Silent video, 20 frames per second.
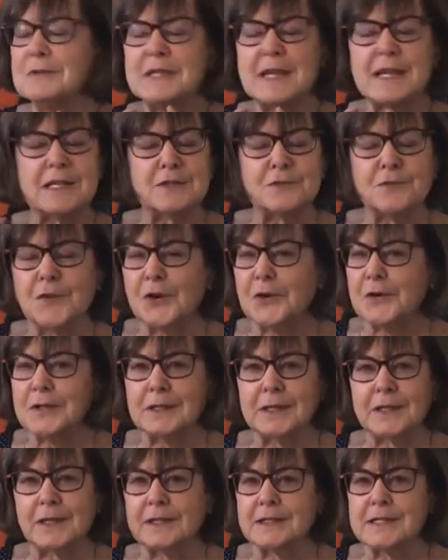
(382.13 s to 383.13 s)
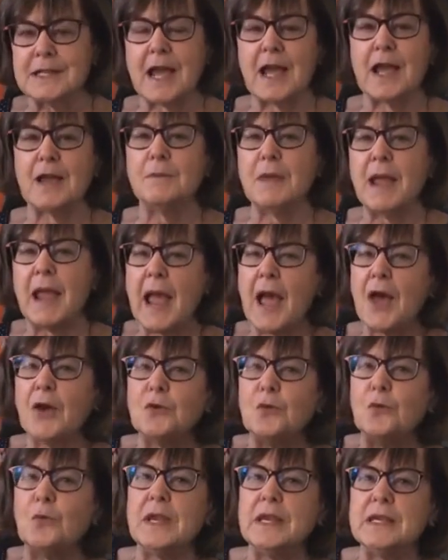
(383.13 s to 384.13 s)
Takes very little time. How
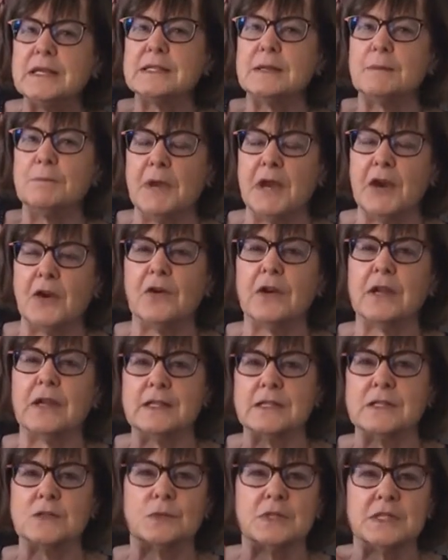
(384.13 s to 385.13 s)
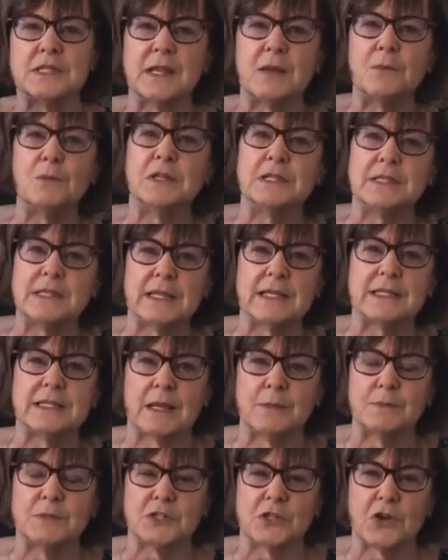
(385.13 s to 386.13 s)
do we as Americans, when someone says,
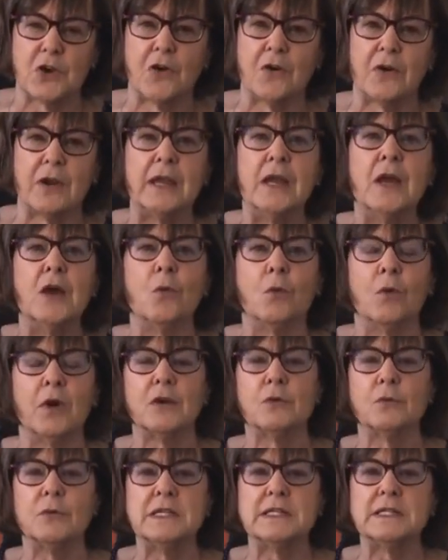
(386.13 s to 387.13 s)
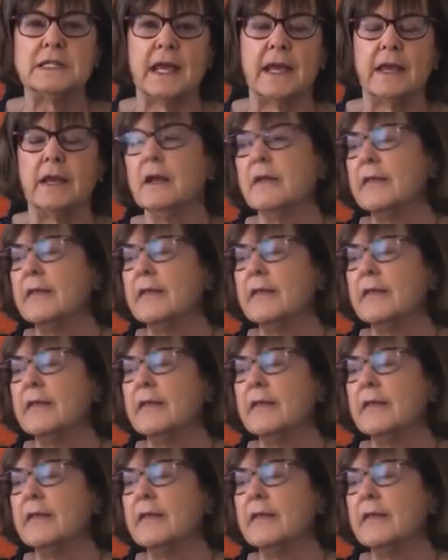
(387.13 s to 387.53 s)
"I'm sorry," what do we say?